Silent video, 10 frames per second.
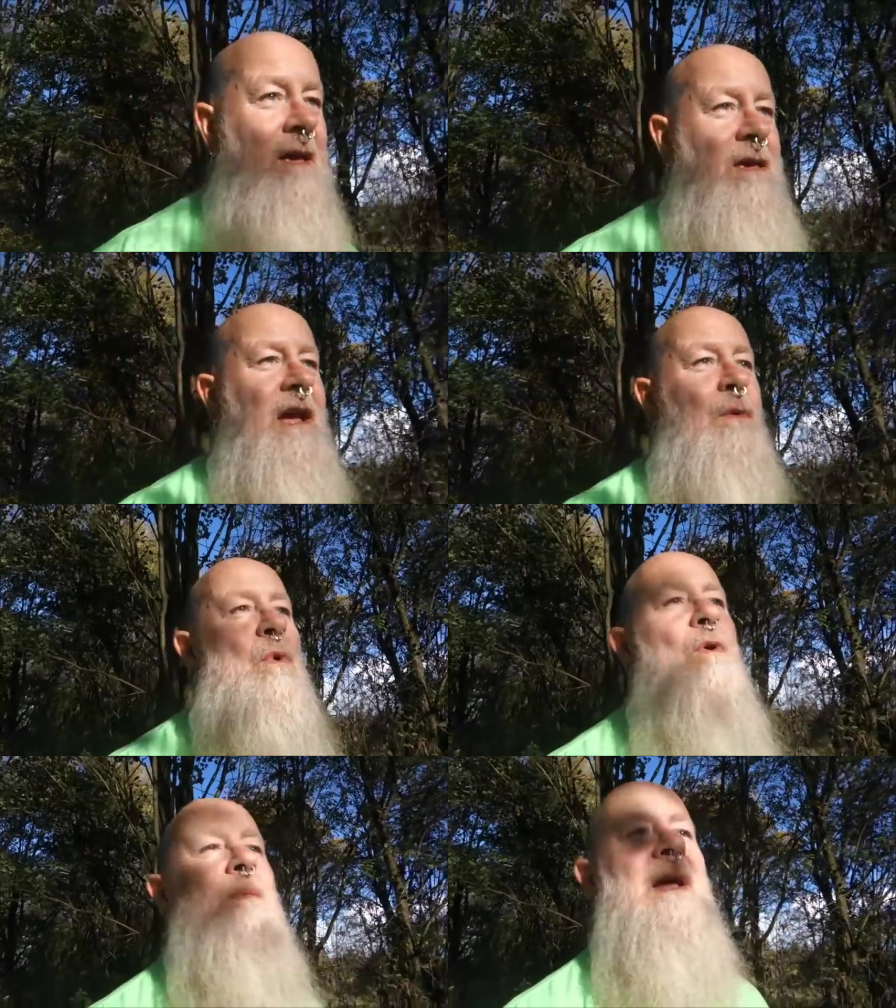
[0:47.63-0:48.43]
You get
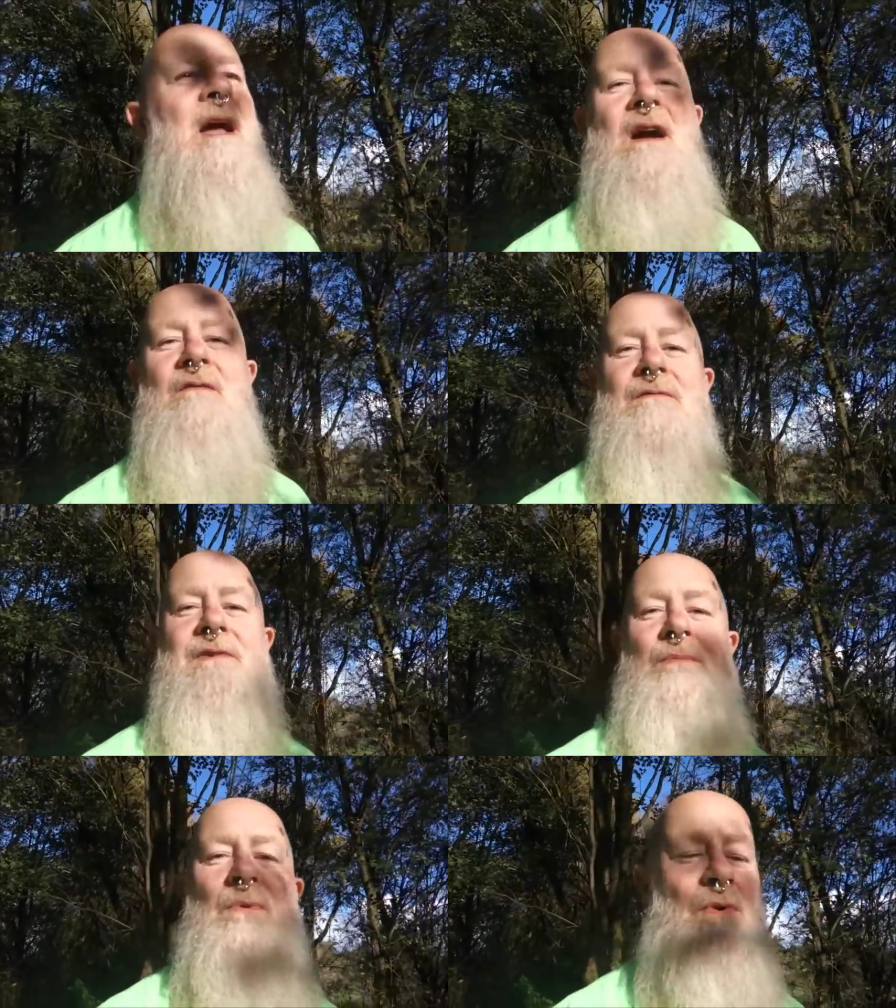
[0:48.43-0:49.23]
warm, you get
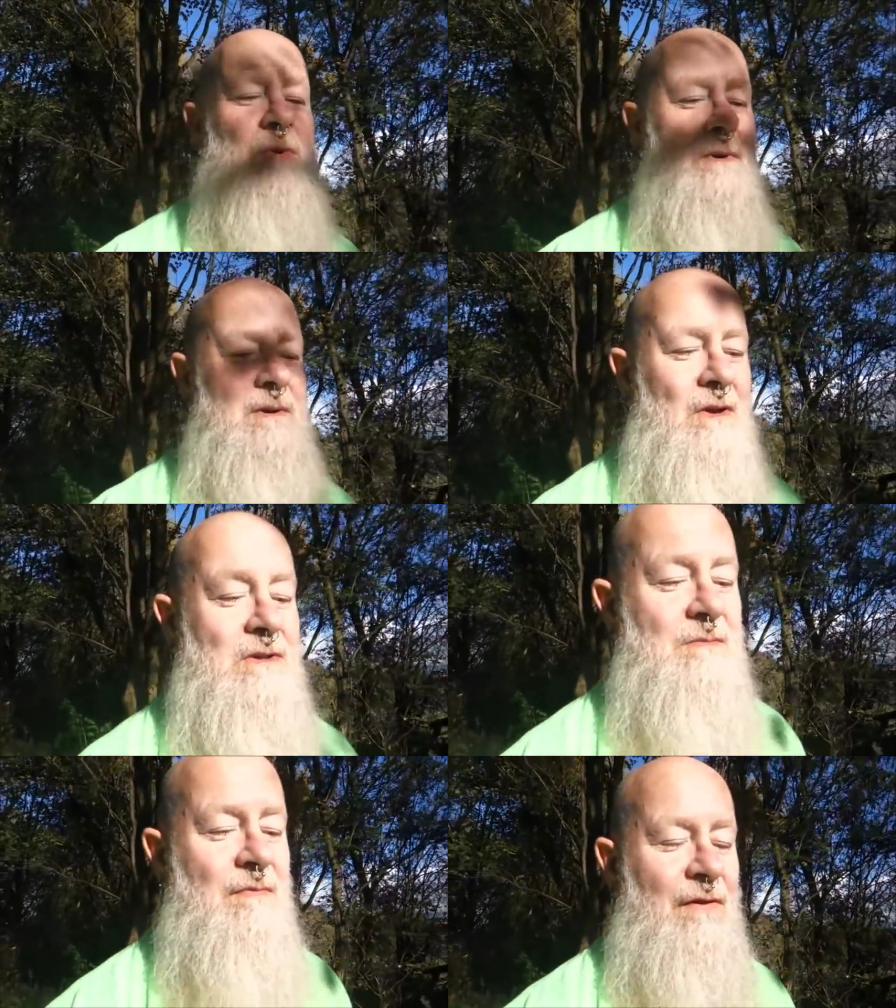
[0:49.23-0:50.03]
comfortable, you've got
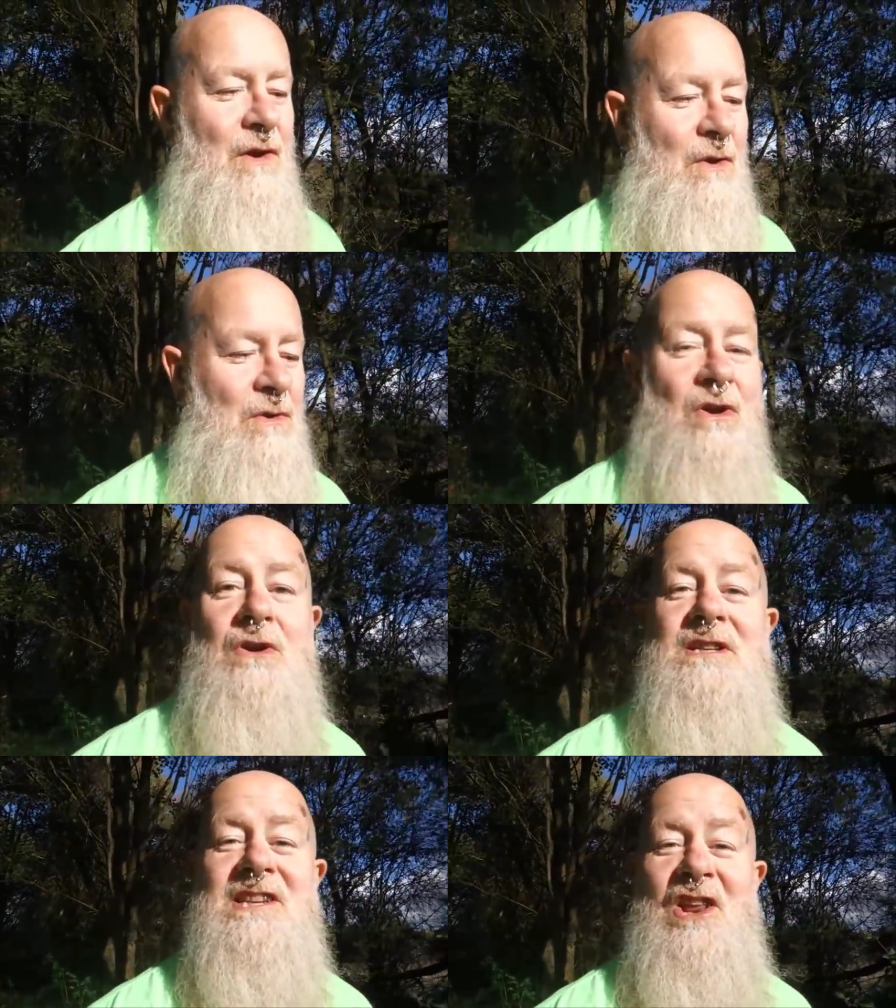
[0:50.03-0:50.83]
some food, you've got
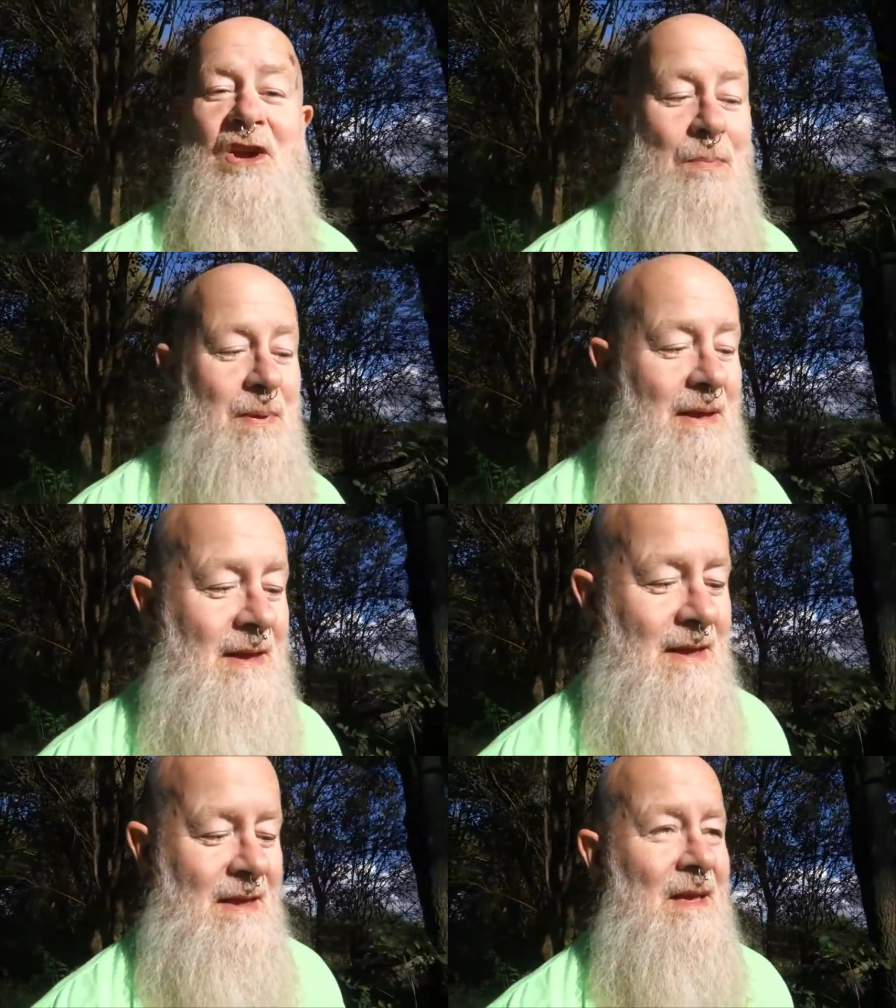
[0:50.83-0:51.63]
your
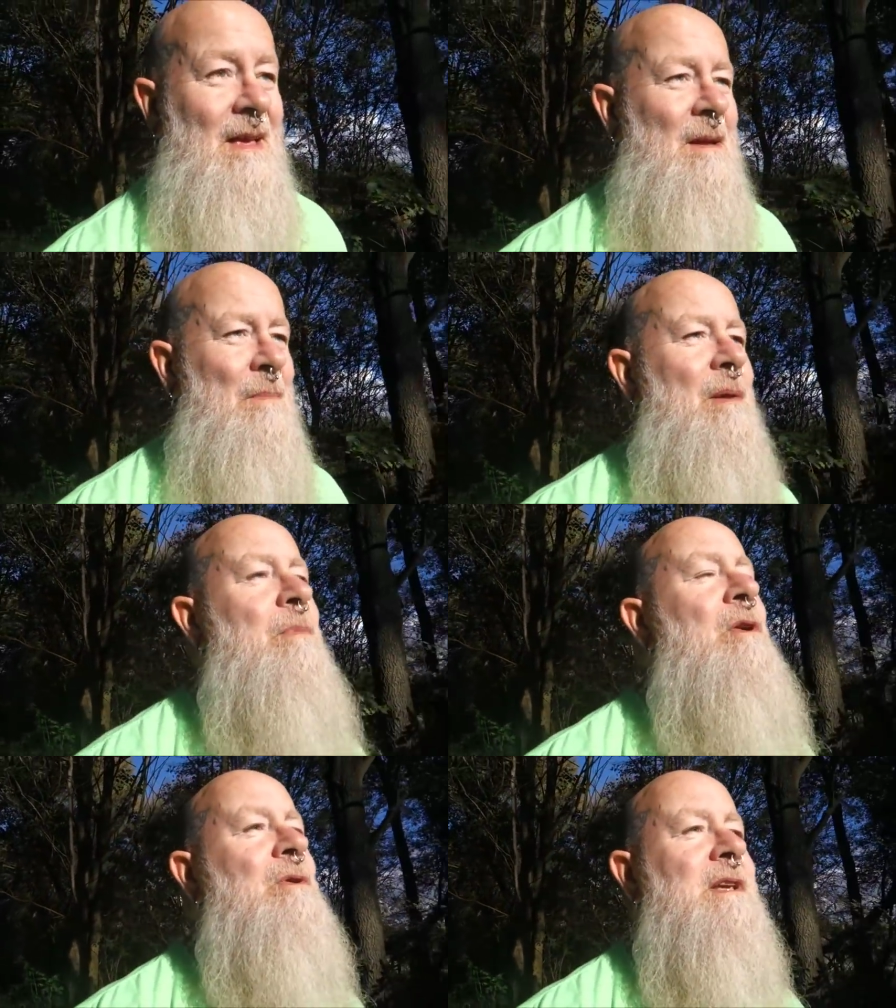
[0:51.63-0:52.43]
Slurpee, bit of
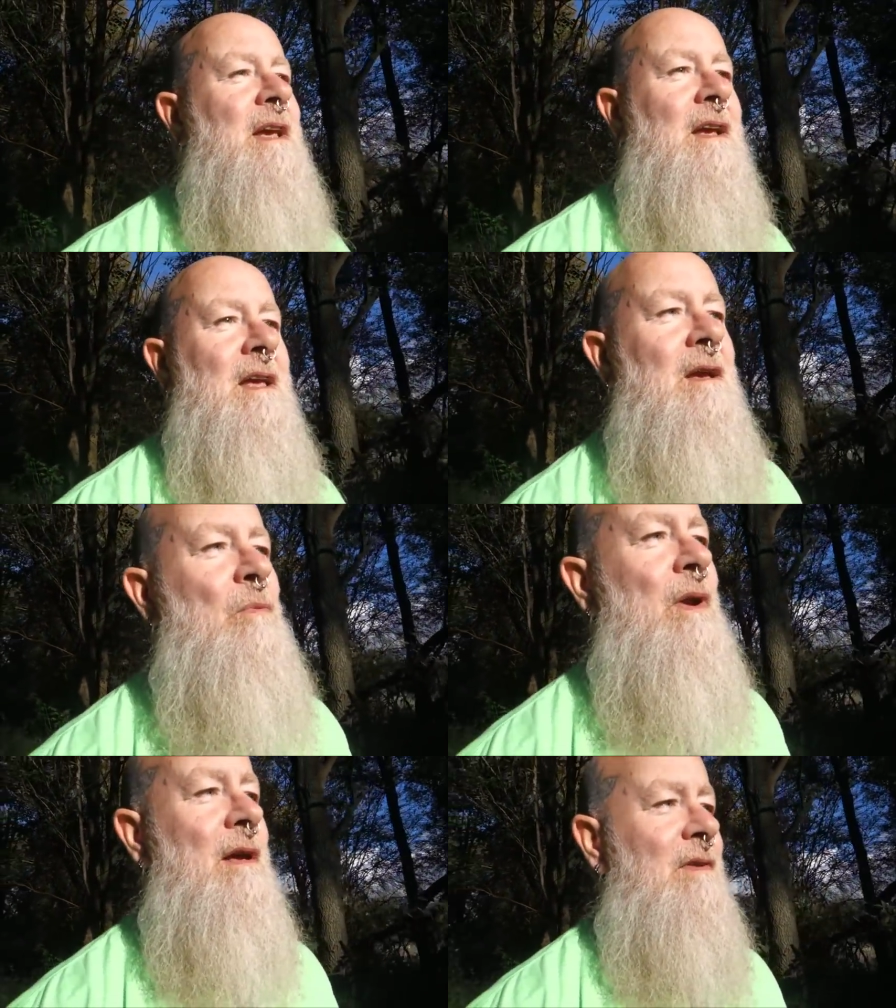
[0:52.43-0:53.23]
music,
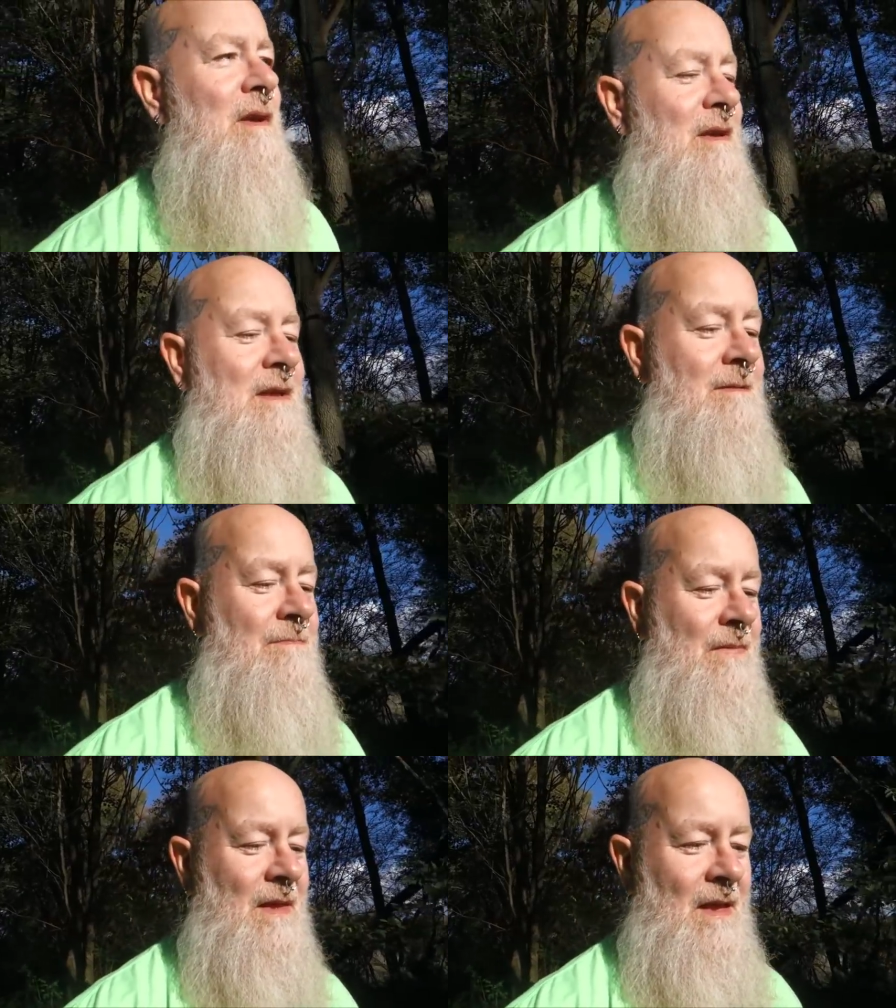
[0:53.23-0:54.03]
whatever.
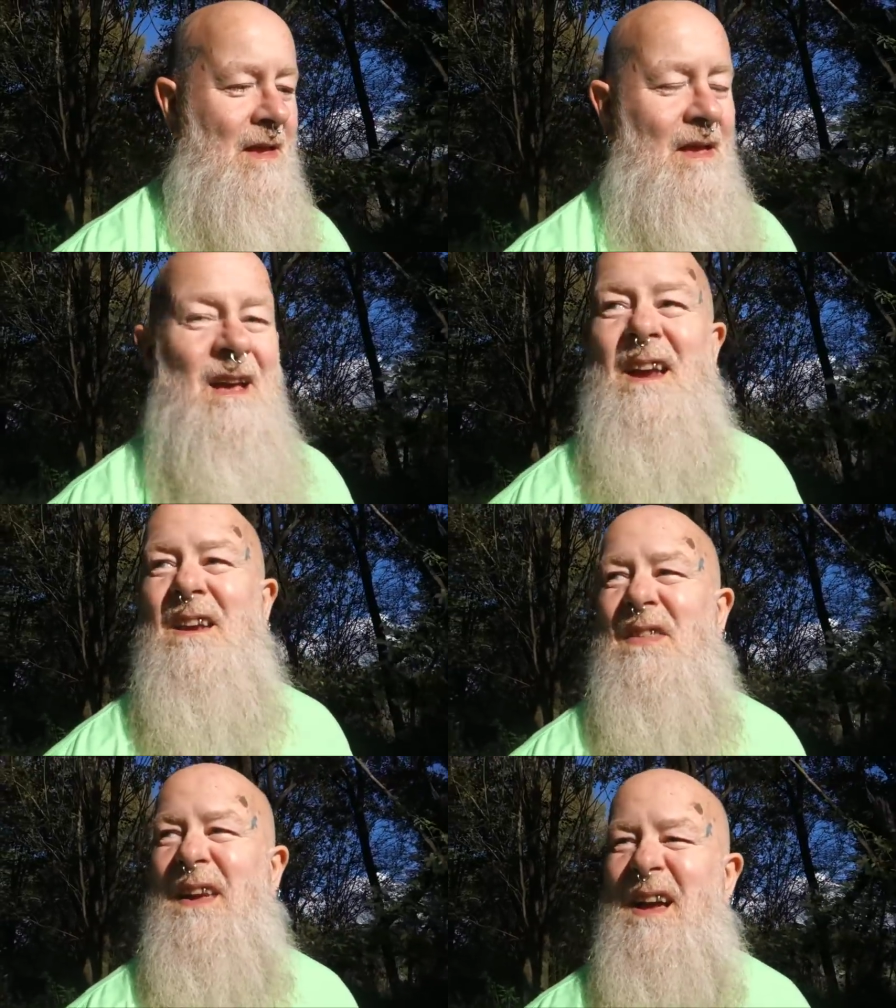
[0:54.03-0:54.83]
And
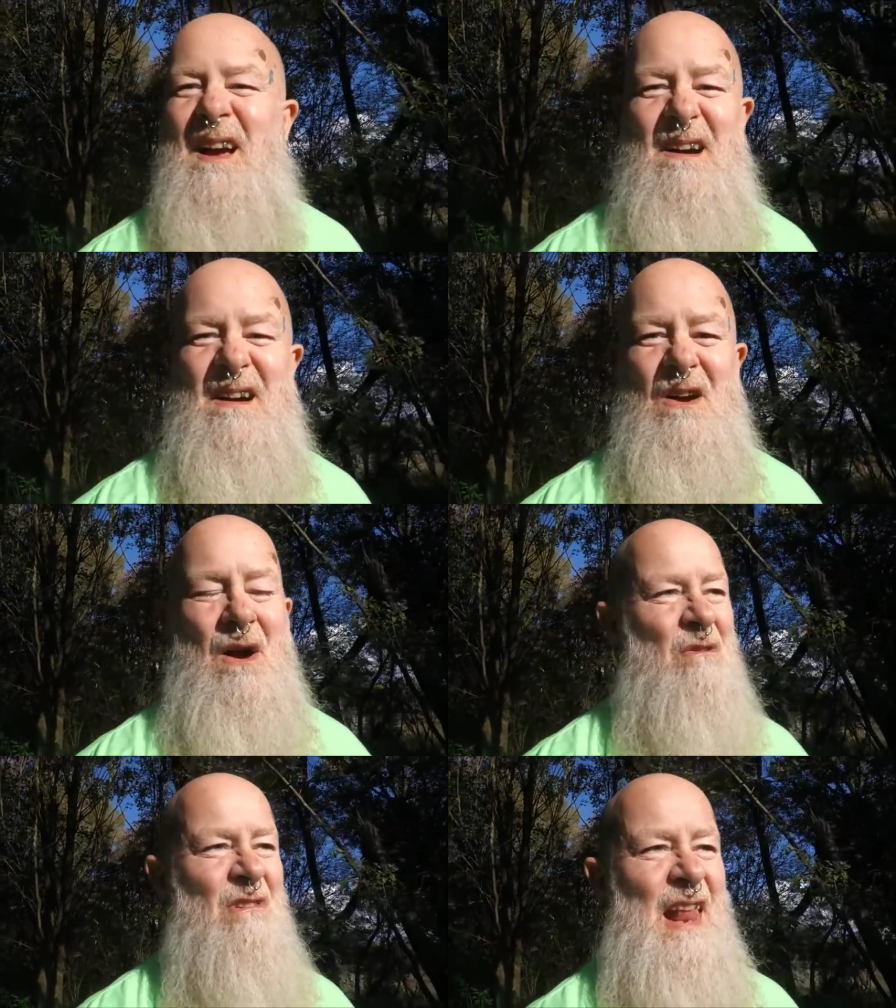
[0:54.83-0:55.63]
you think, oh, ah, I'll go
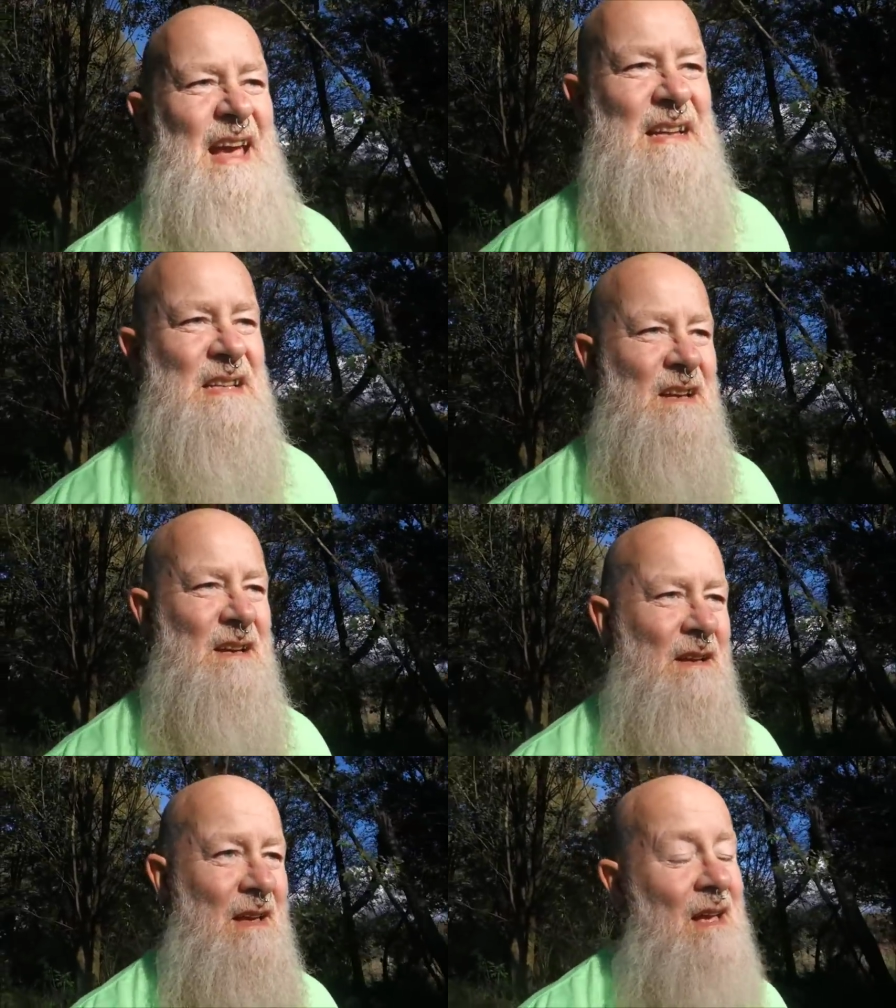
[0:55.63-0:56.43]
out later.